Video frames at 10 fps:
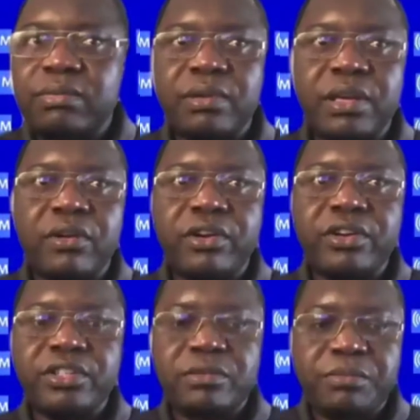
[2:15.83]

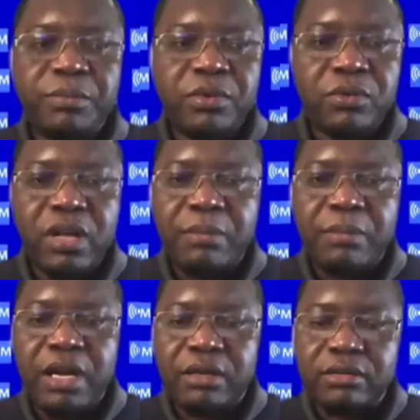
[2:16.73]
encouraging people to come
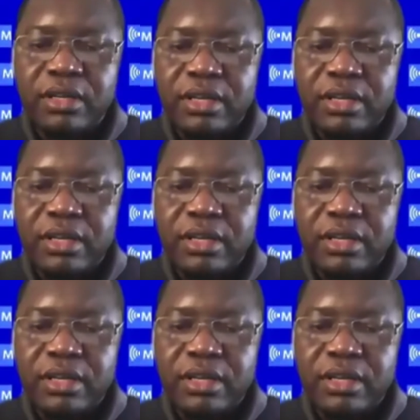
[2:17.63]
out.